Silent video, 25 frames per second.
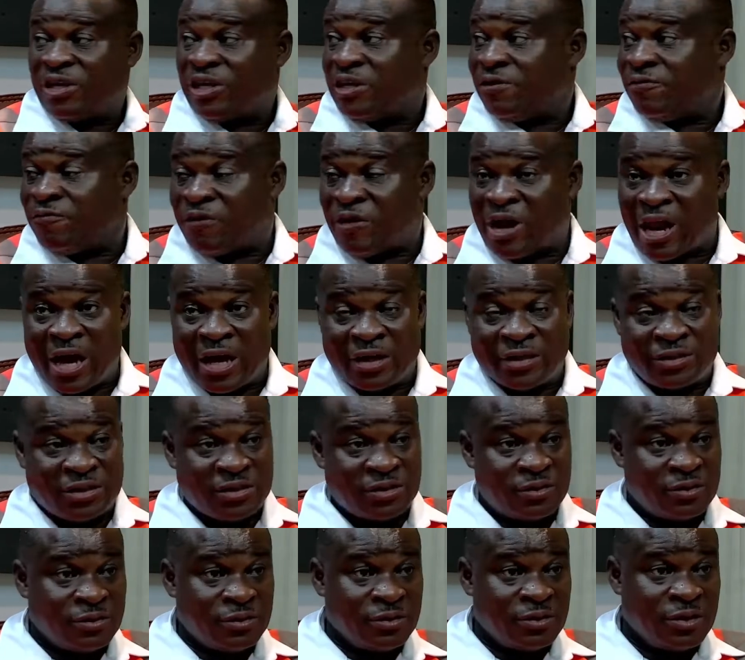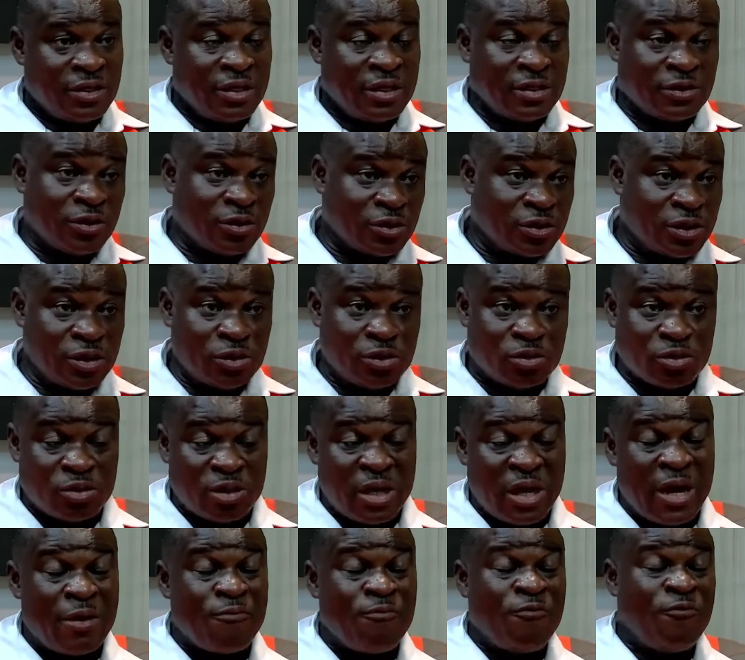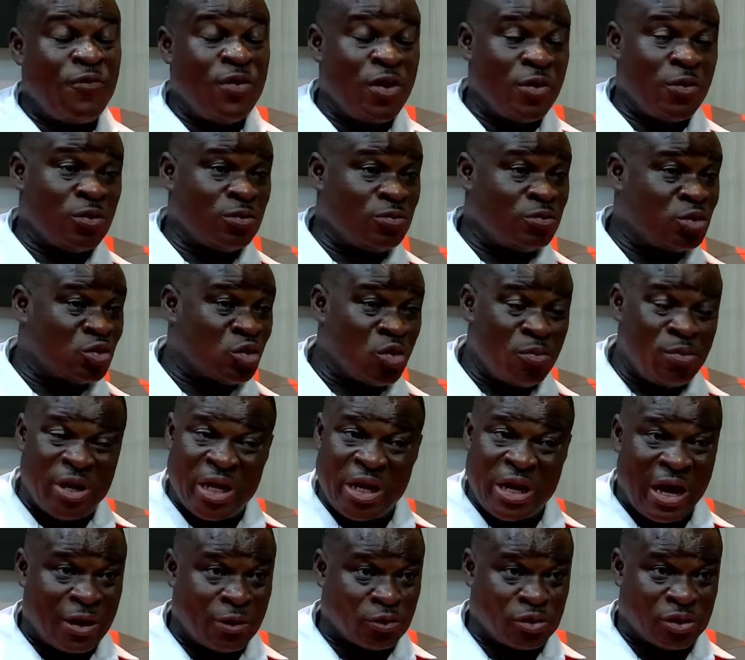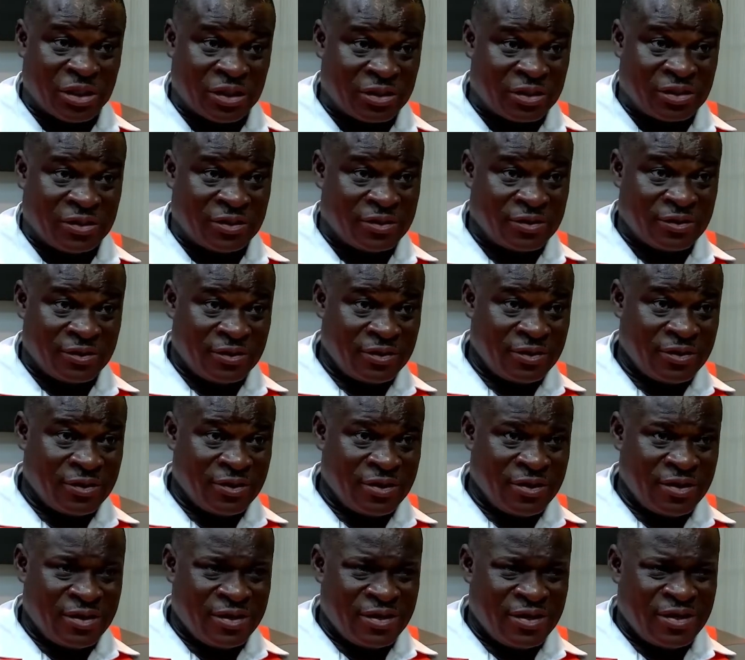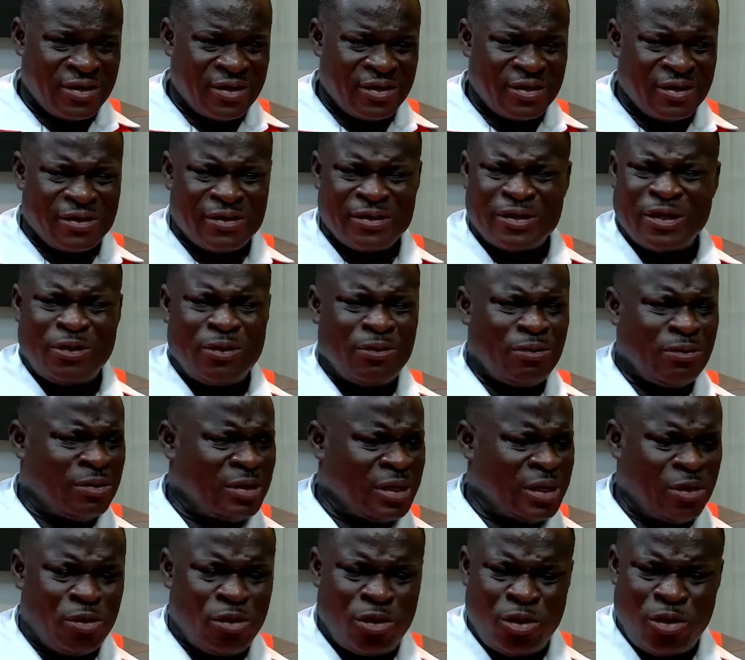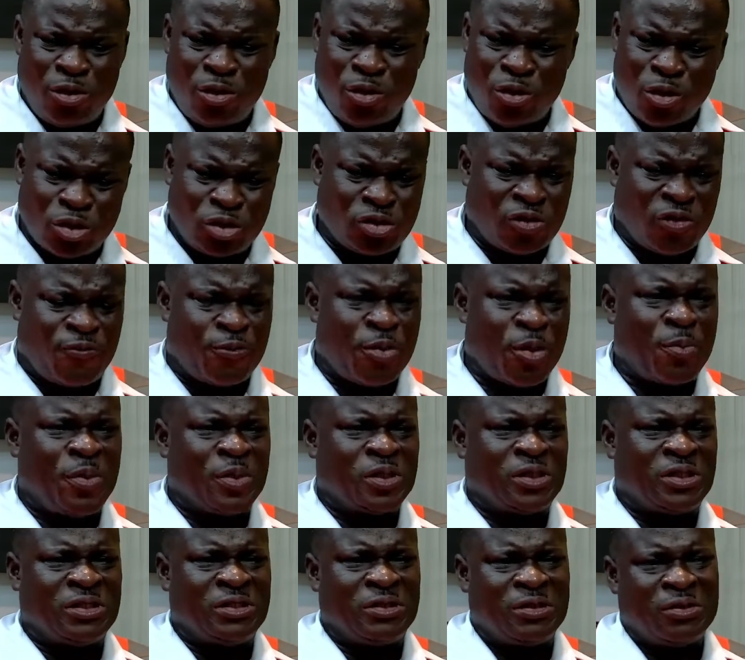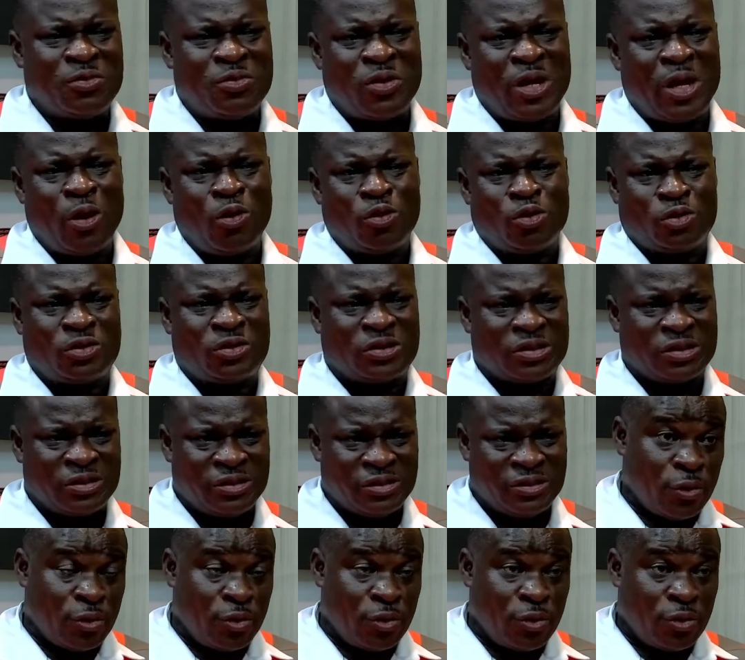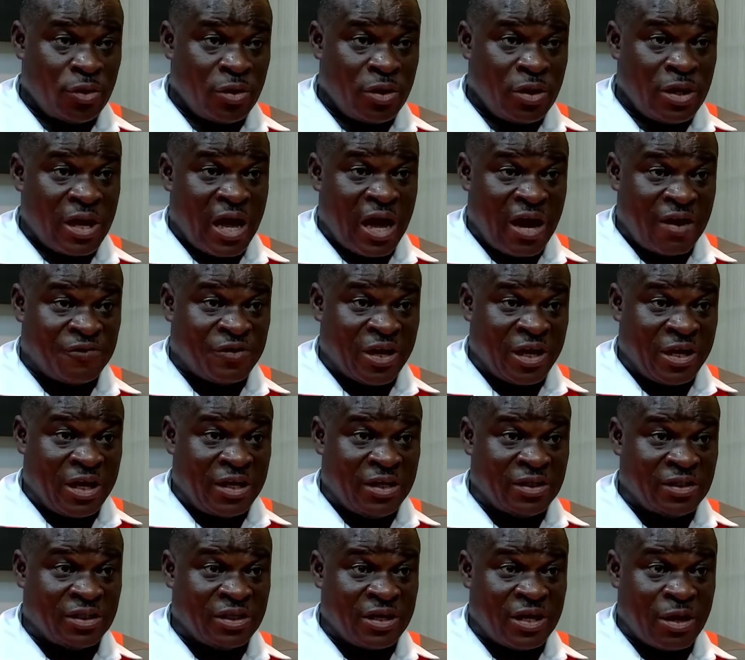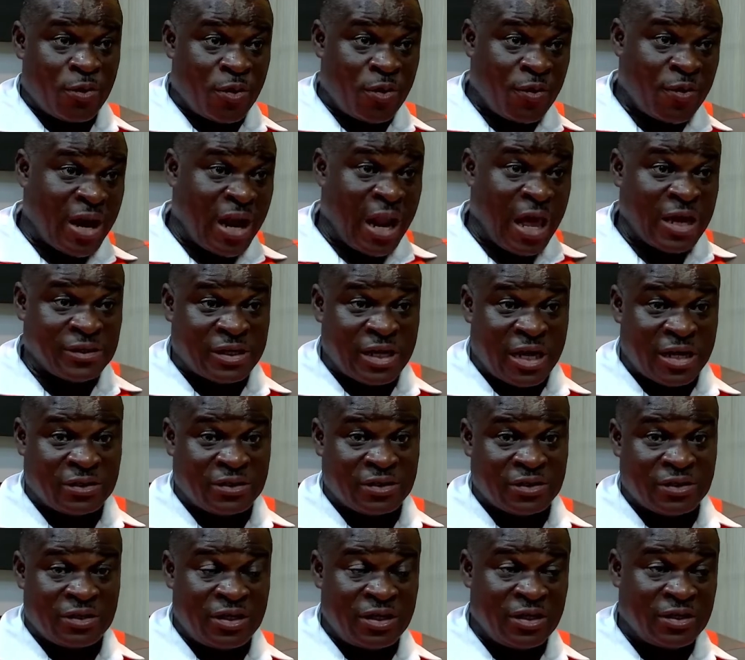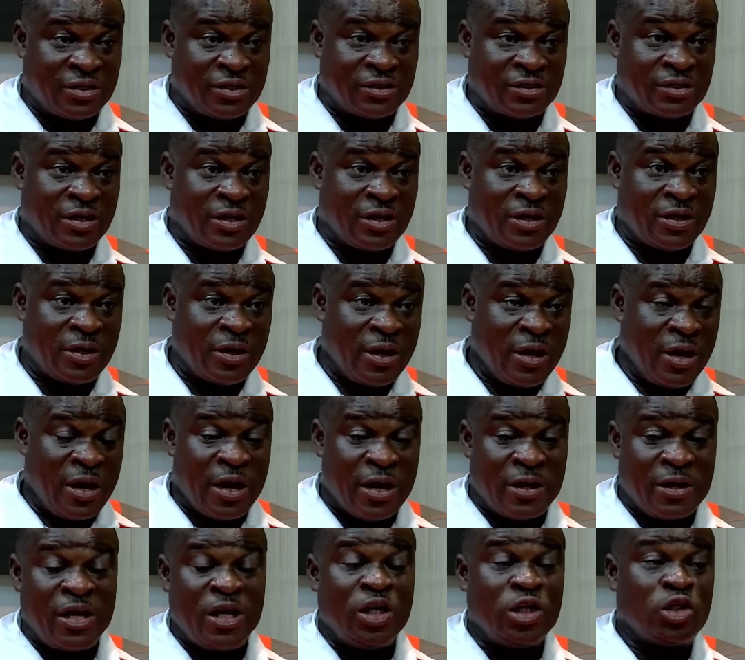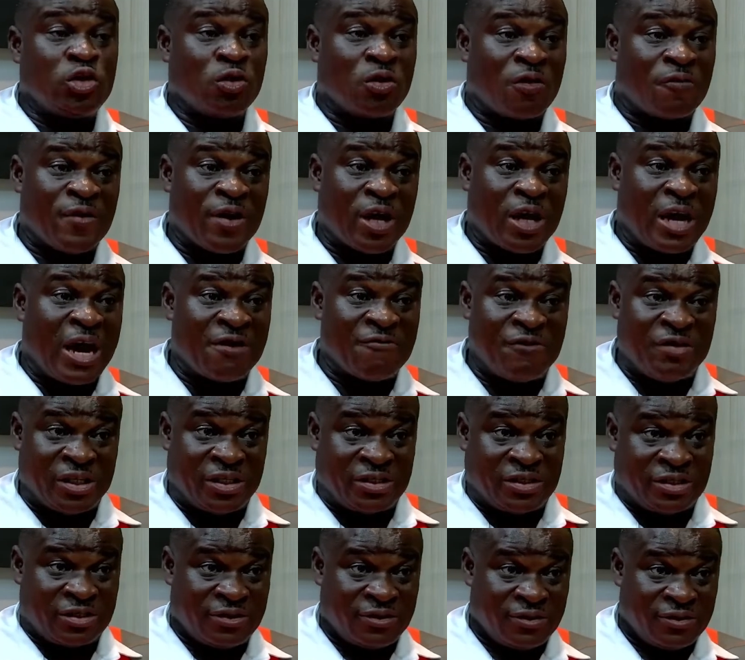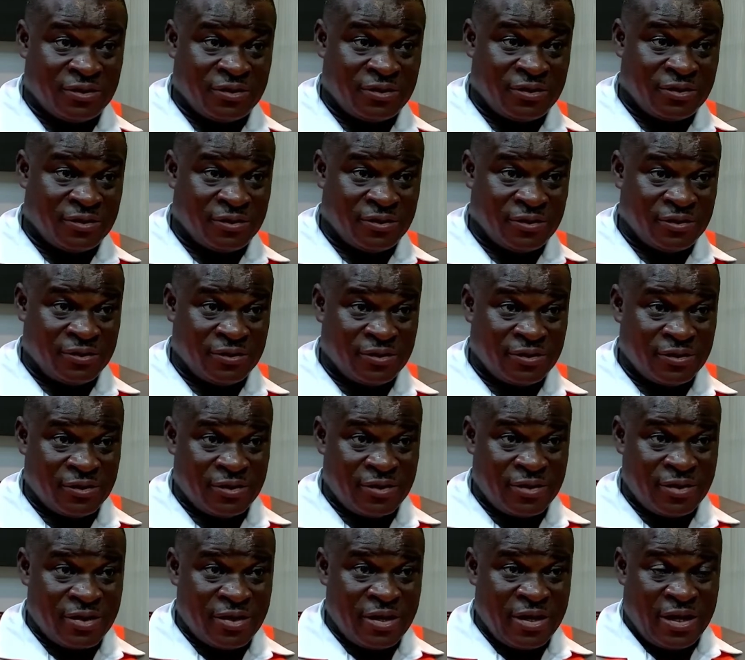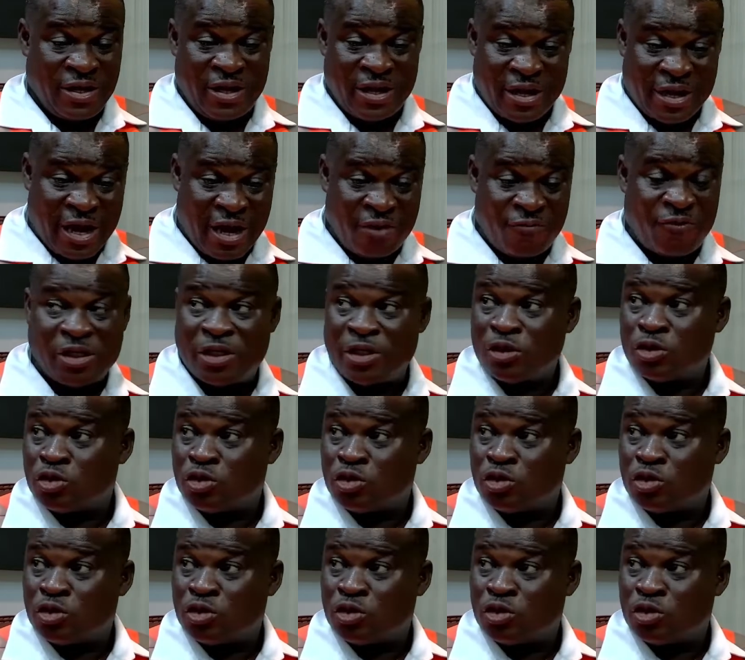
the flood, it got into a very, so many houses the, a lot of property were lost. After the incident, we realized that it is a, an issue of a cavity. The cavity is